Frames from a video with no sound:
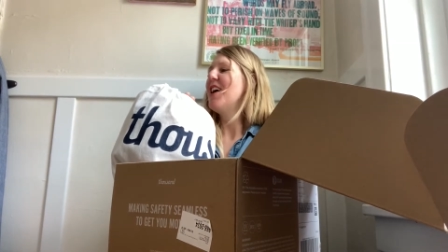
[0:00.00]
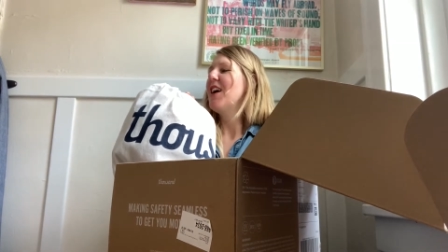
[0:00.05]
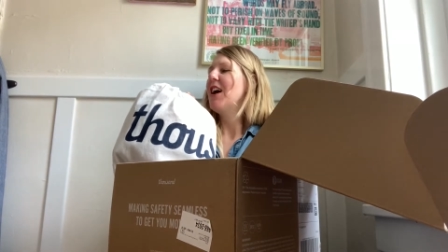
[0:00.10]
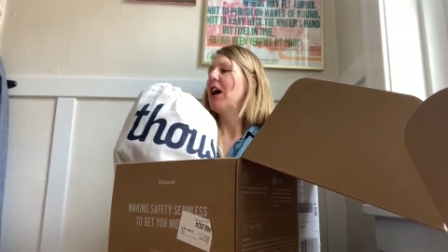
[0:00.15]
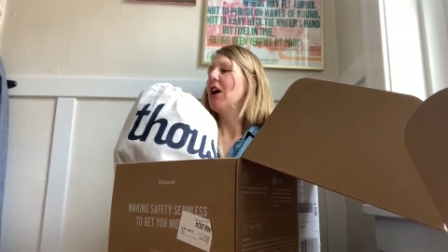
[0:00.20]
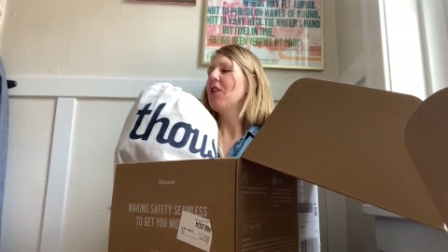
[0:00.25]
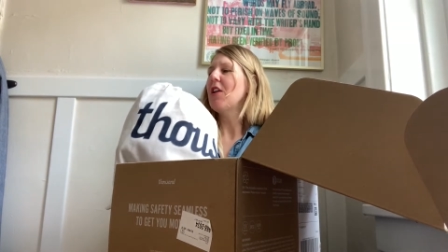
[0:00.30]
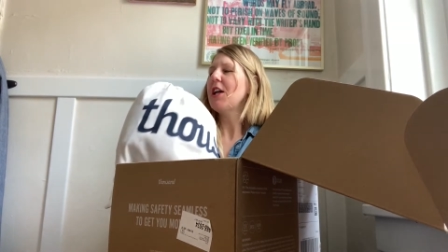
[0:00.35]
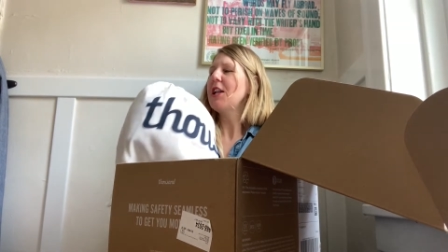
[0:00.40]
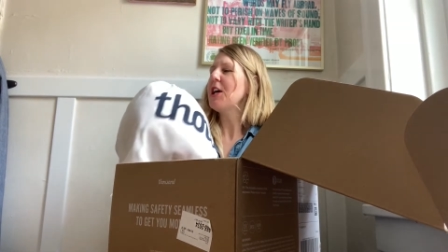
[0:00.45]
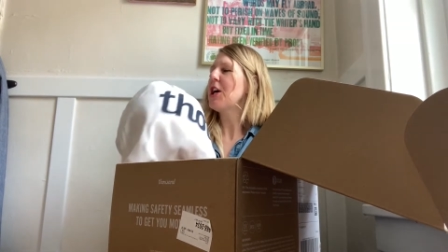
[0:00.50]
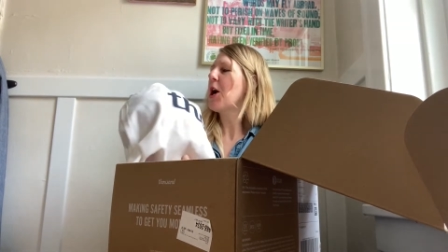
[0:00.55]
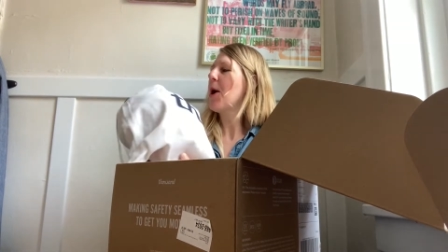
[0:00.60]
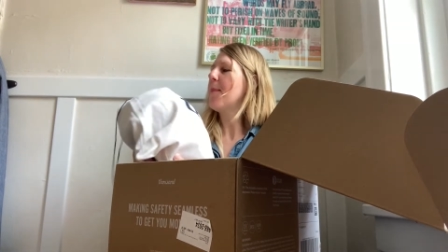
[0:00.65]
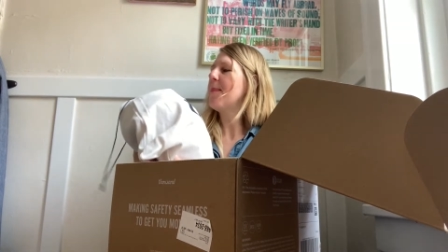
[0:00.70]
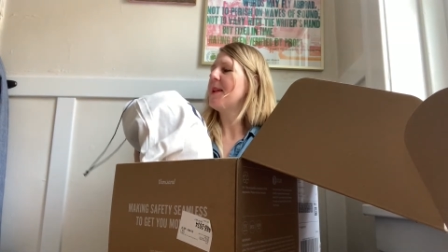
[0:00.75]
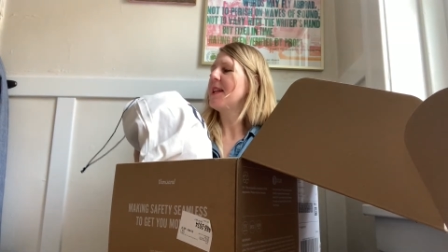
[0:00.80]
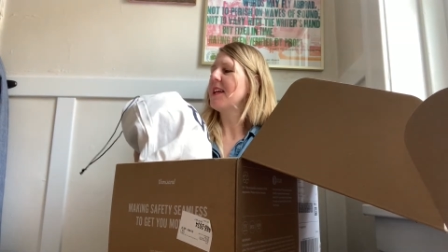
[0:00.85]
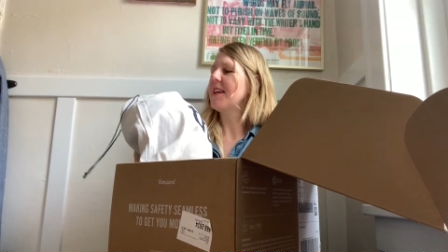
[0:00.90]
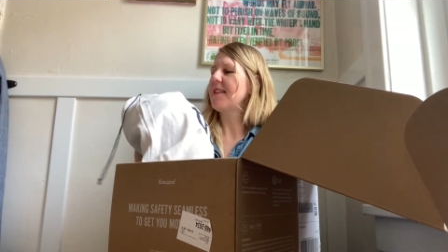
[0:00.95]
A lot of
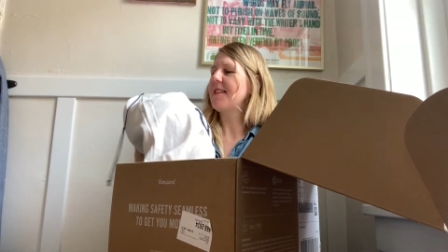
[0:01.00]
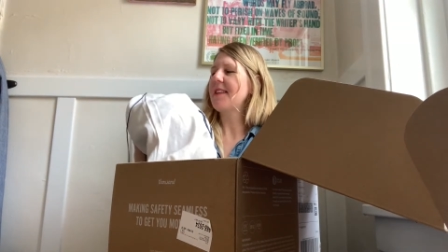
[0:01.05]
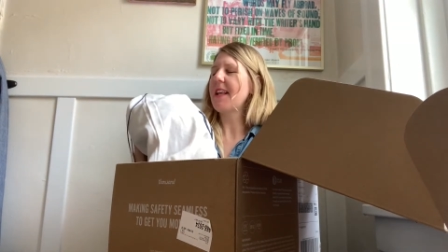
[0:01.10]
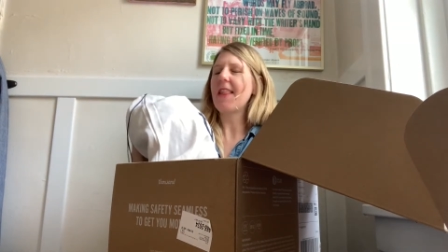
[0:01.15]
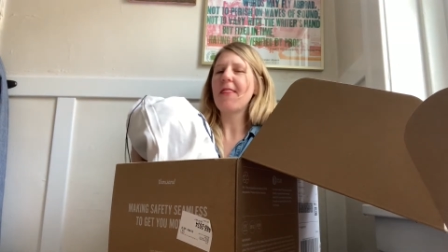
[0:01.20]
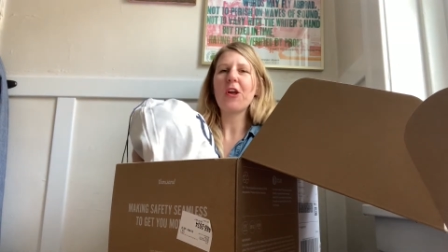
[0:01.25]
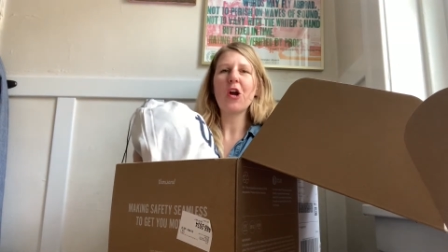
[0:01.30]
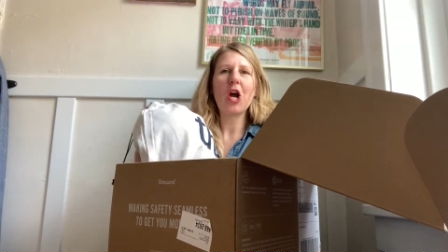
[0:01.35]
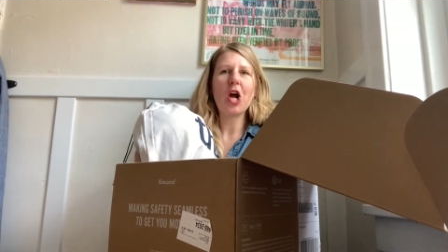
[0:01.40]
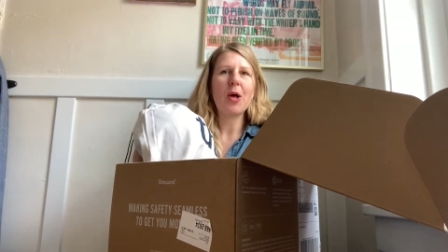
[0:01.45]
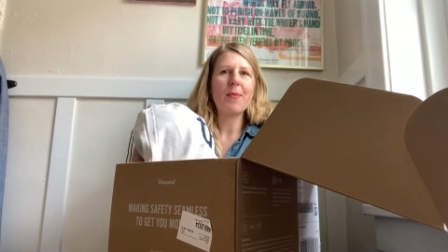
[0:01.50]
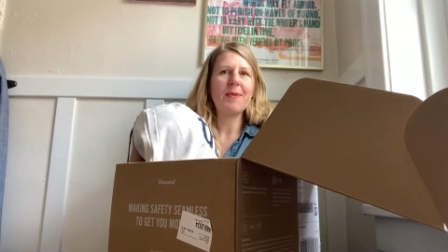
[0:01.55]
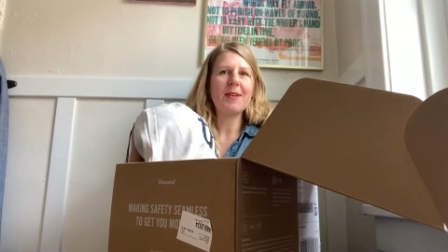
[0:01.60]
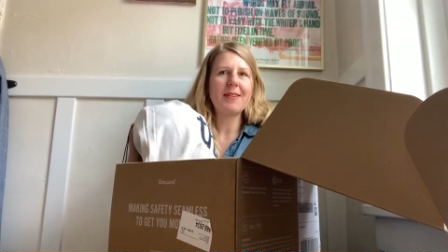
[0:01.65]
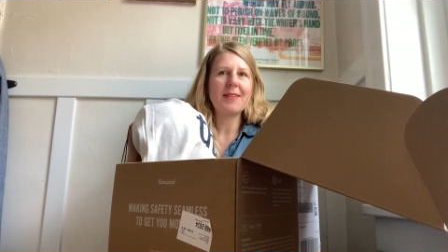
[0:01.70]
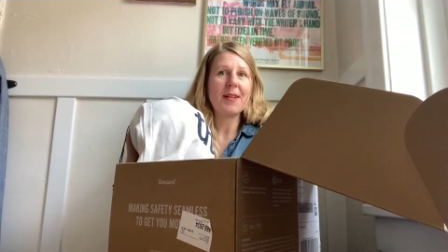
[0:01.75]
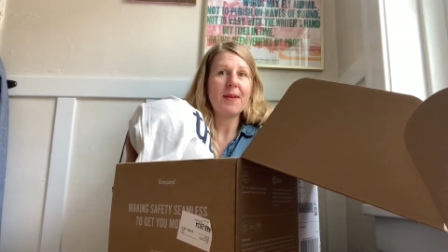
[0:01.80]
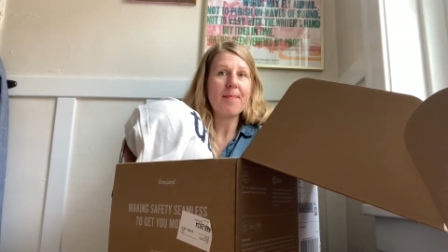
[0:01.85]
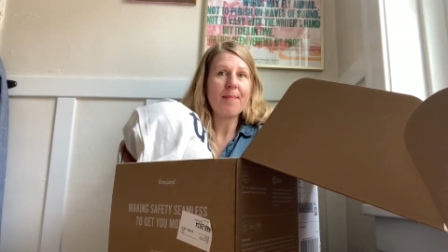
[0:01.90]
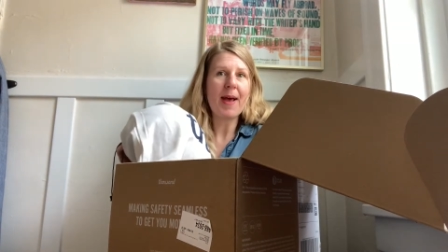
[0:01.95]
companies send their
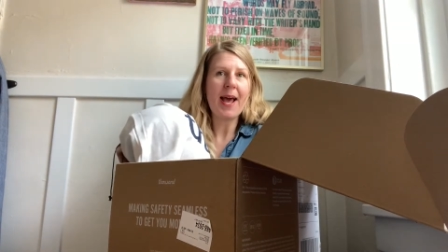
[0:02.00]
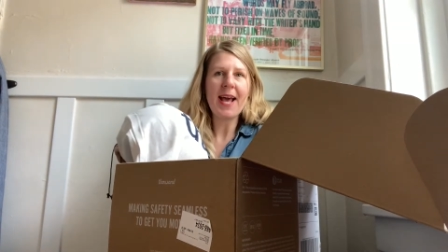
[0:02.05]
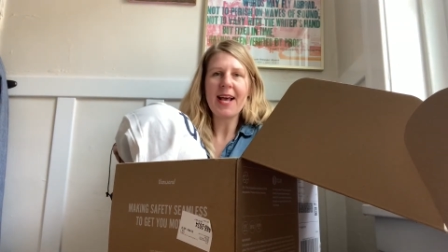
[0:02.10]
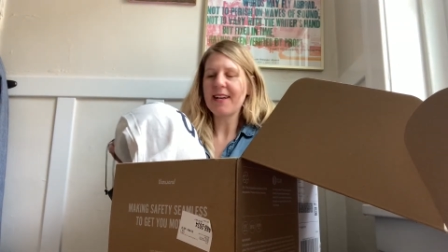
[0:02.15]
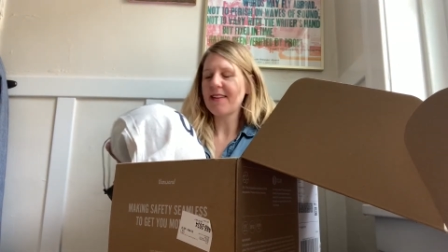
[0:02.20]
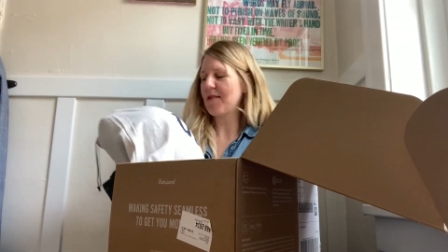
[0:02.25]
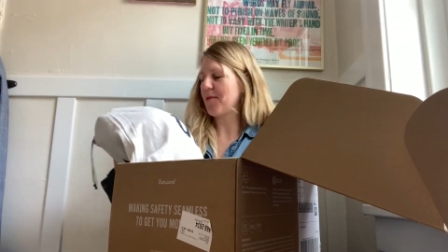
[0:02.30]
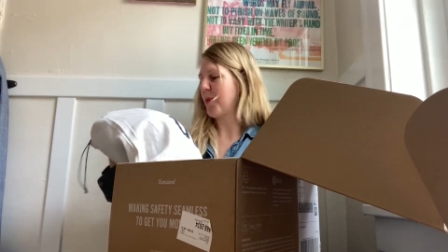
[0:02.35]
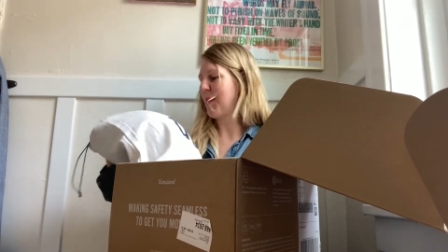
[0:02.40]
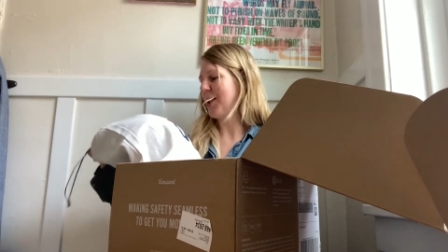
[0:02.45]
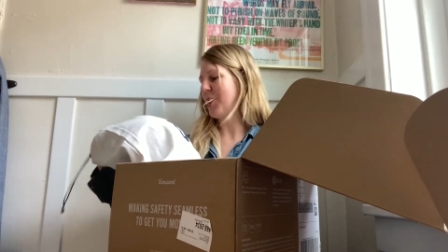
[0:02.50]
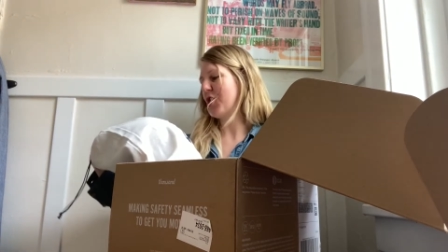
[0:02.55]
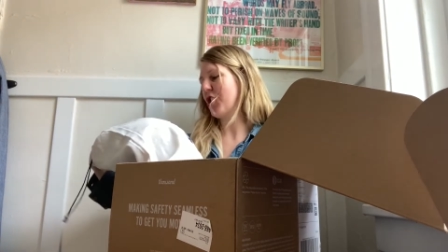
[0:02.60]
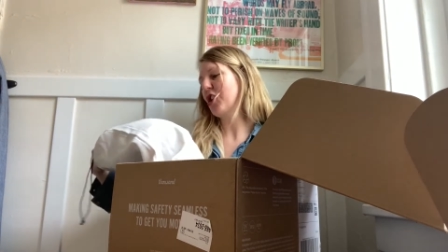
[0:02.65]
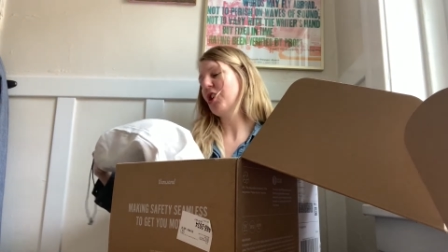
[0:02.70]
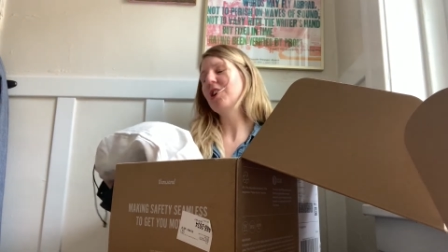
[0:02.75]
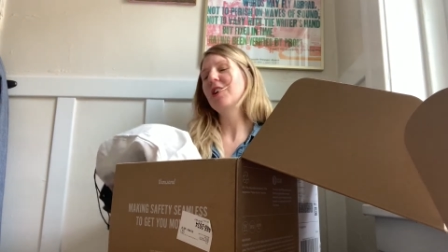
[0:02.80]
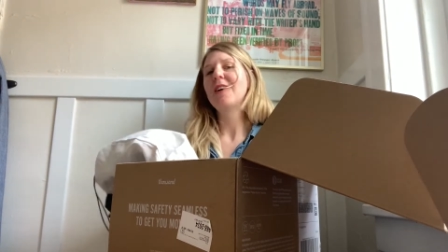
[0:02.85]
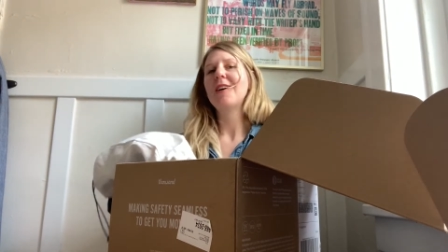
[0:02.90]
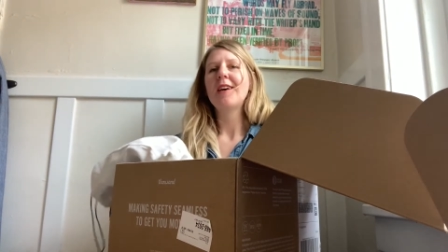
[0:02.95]
helmets in bags,
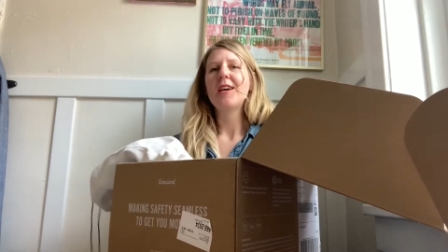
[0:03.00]
which